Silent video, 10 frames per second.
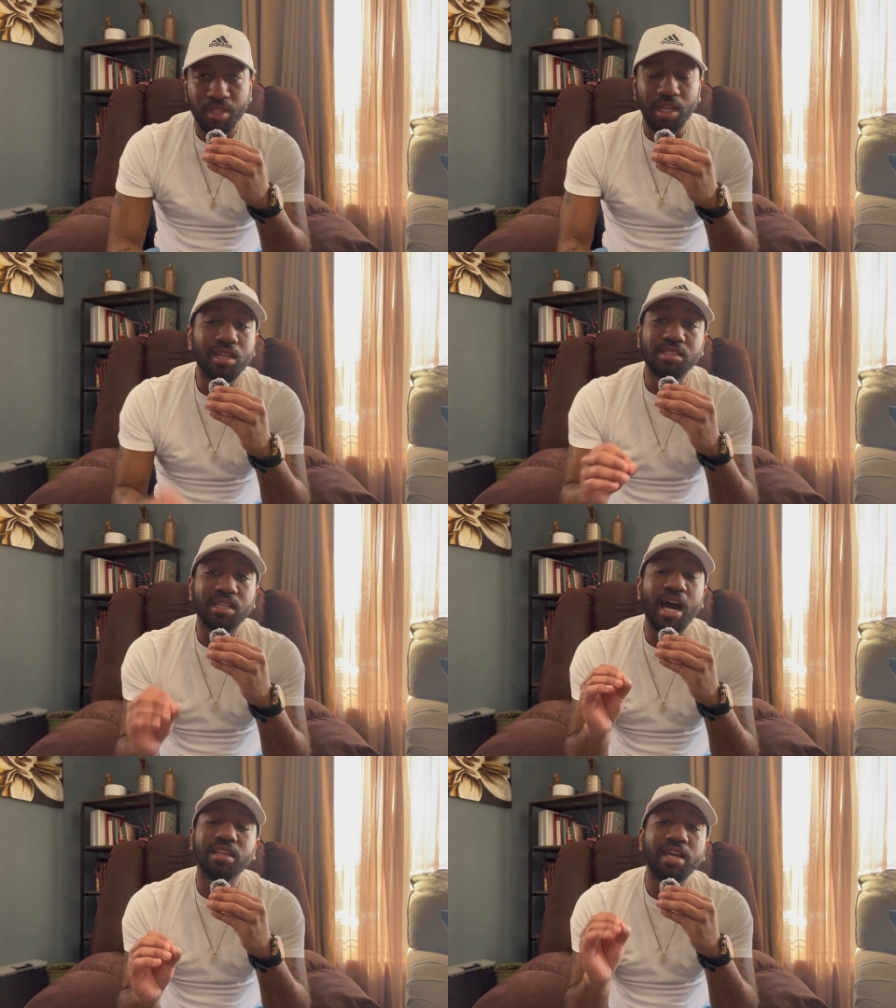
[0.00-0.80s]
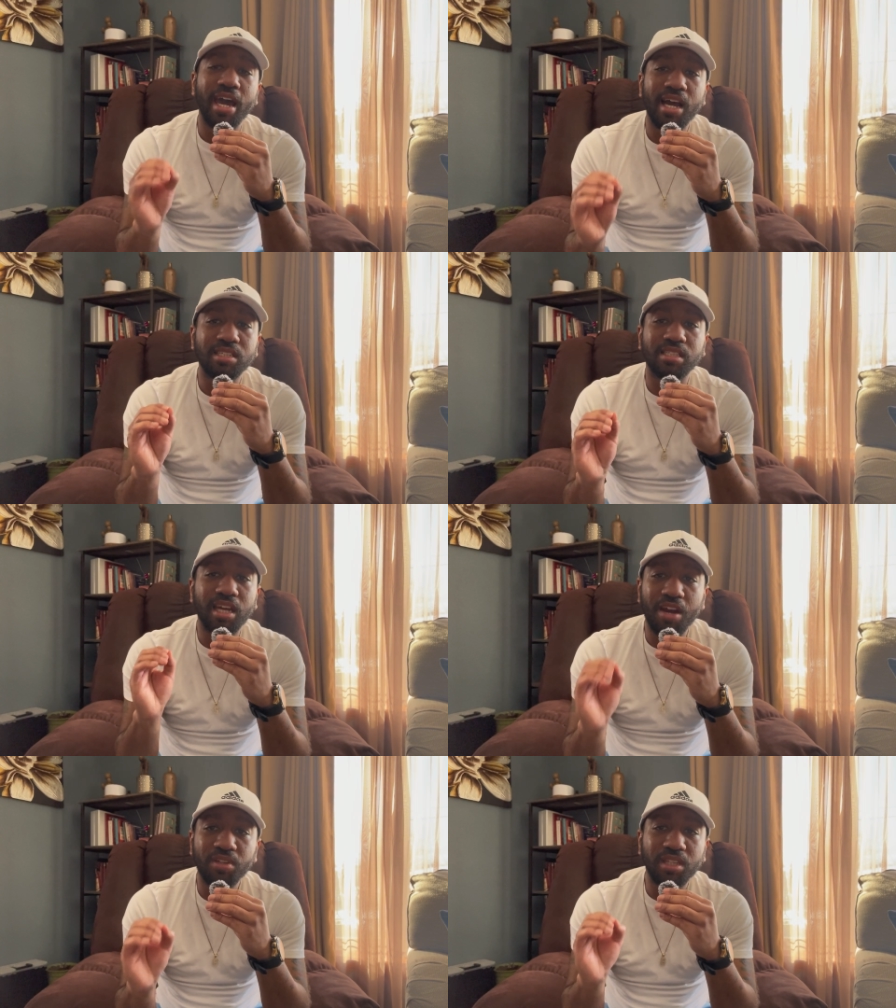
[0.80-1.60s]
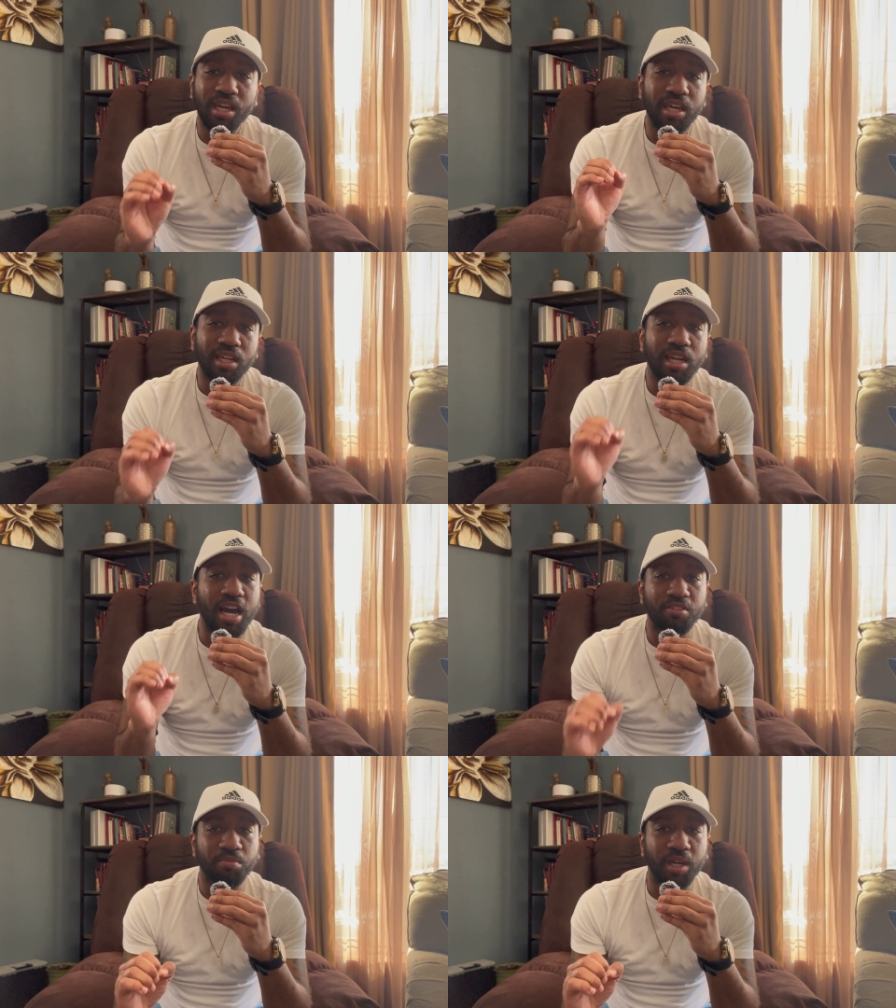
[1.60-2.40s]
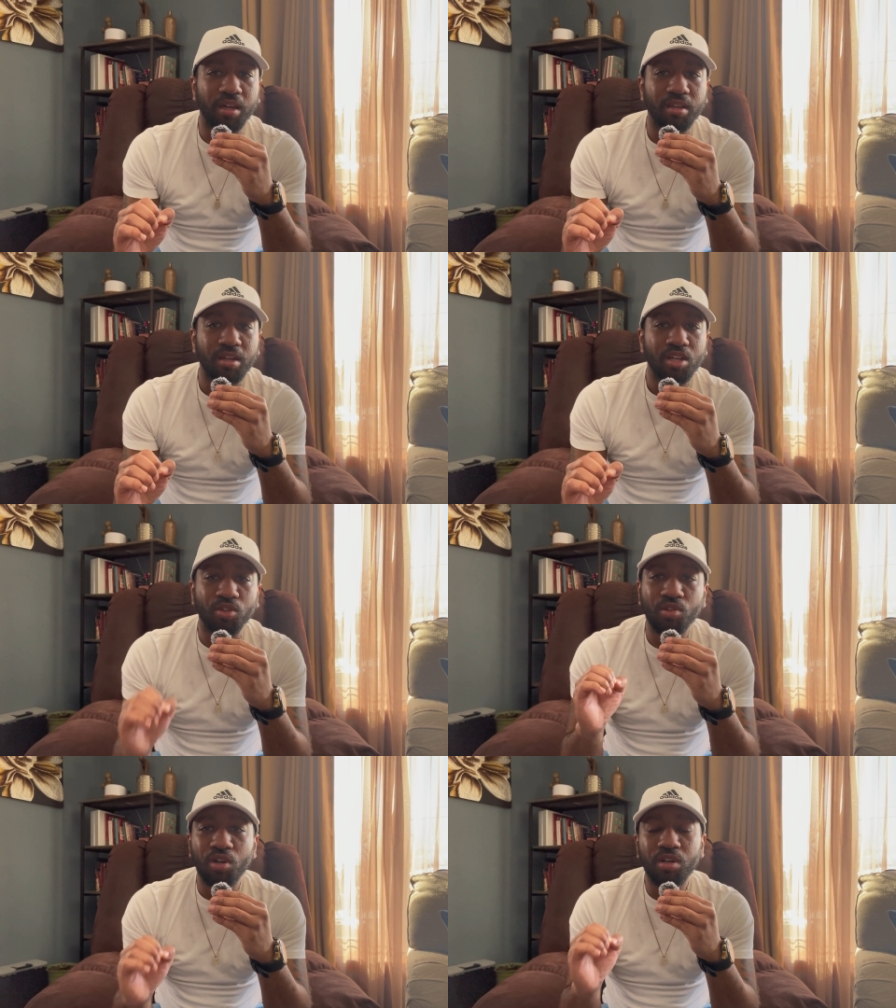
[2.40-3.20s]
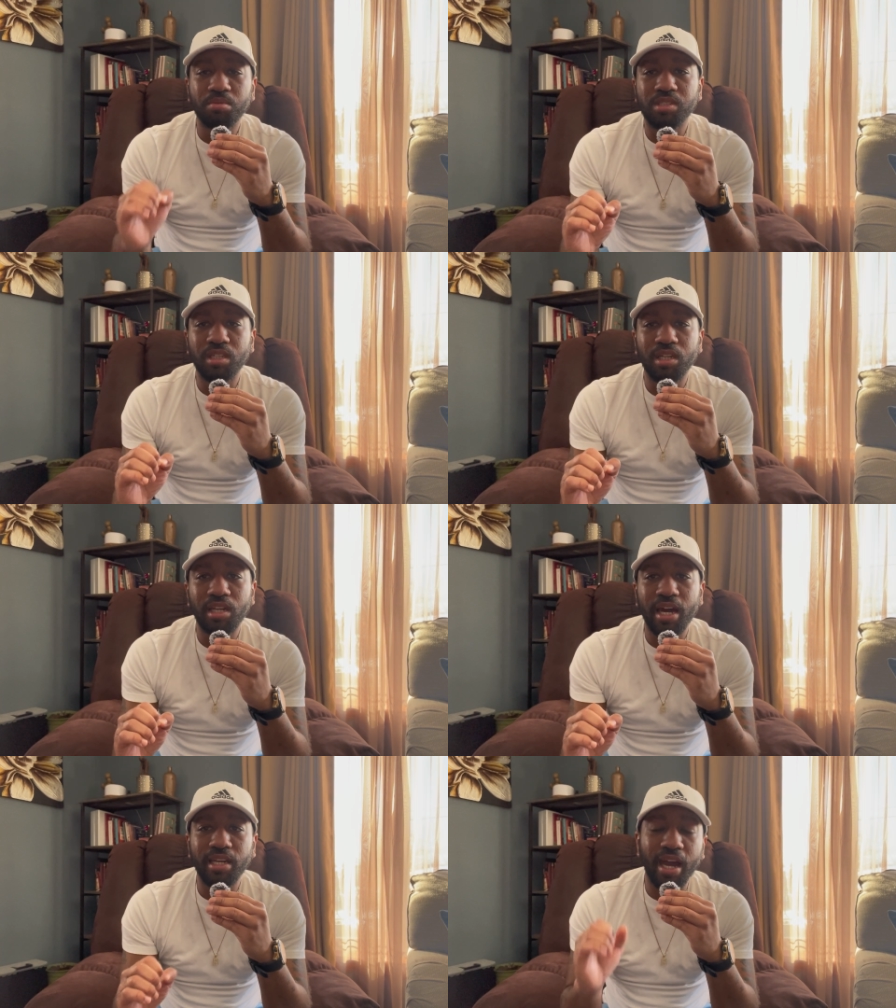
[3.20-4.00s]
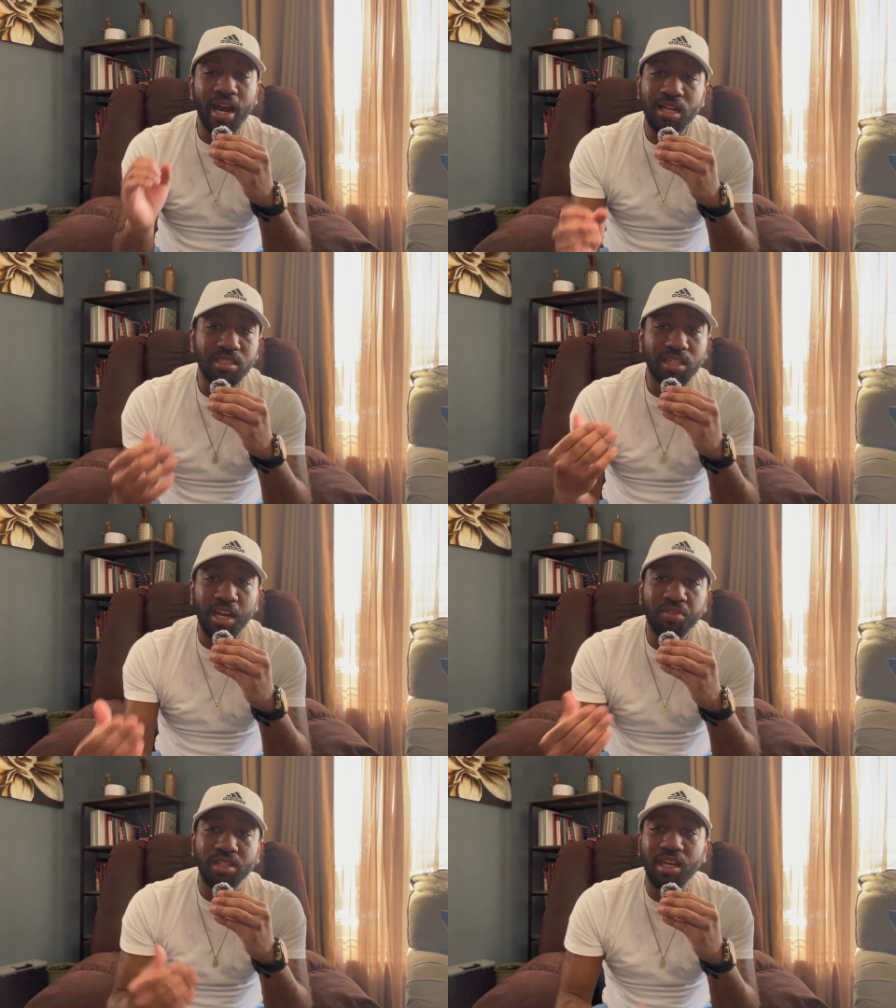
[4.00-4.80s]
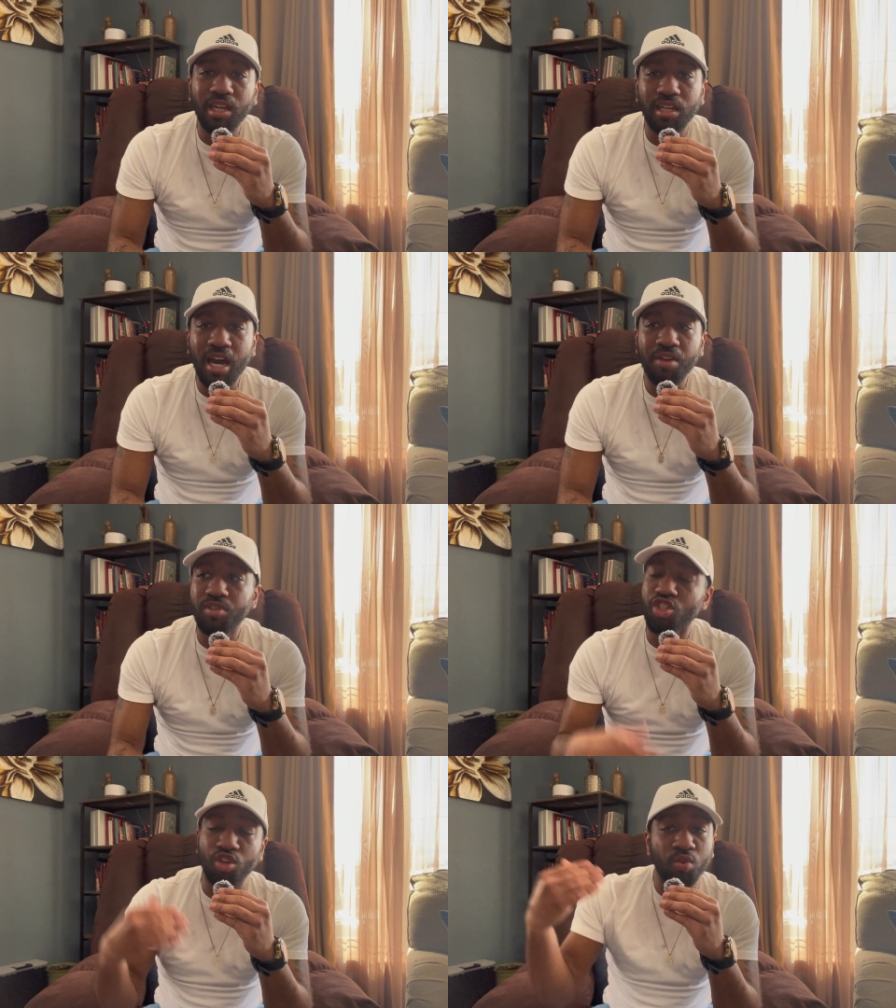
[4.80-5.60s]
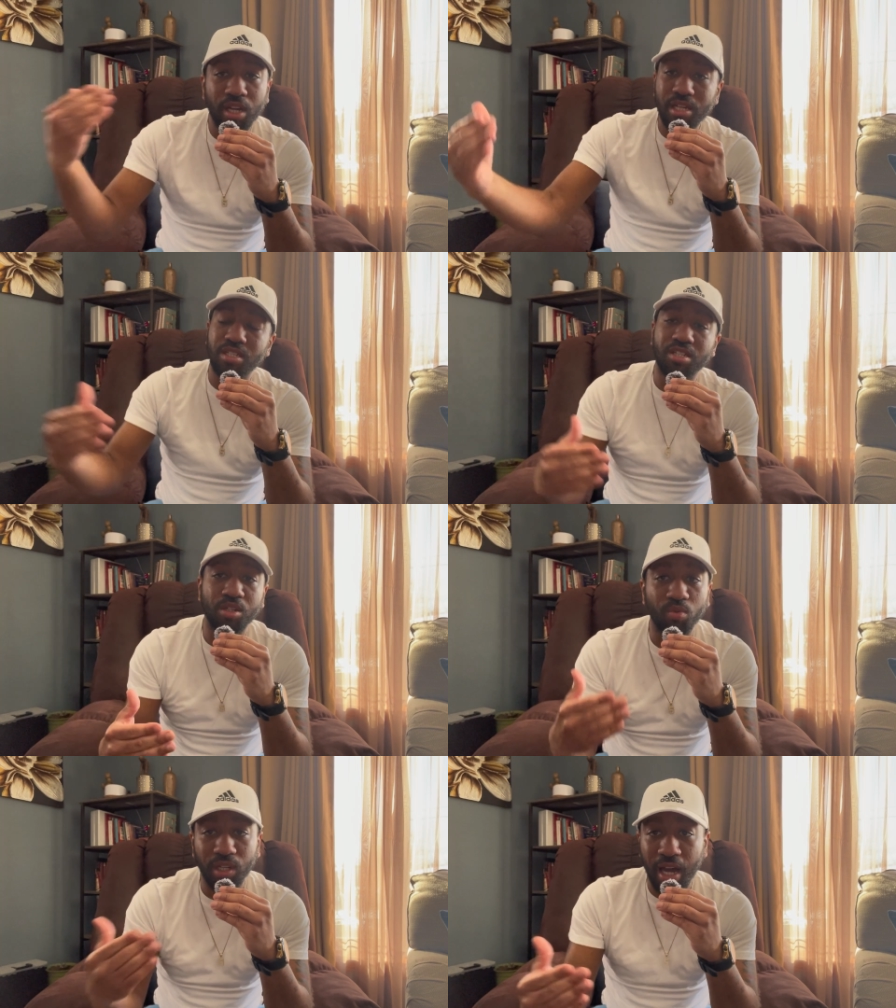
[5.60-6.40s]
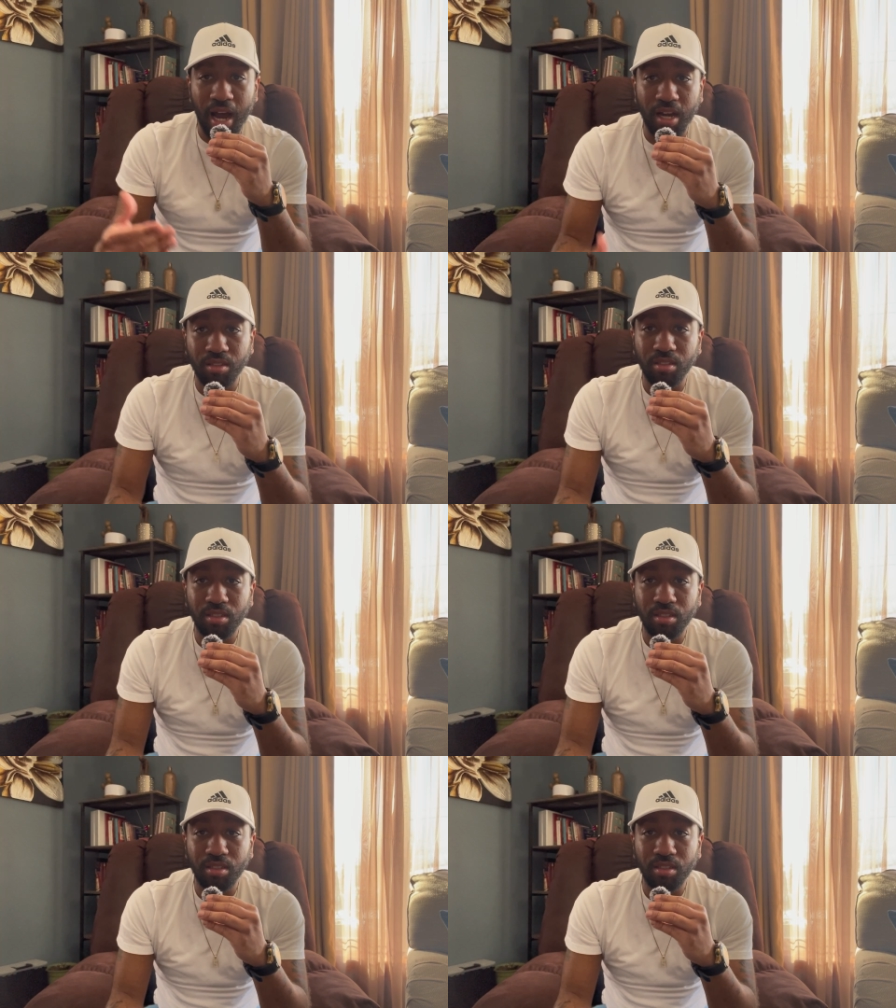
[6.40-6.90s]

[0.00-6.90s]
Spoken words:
It is not the answer to everything in life, man. You know what I'm saying? Like the answer to everything in life is your relationship with God.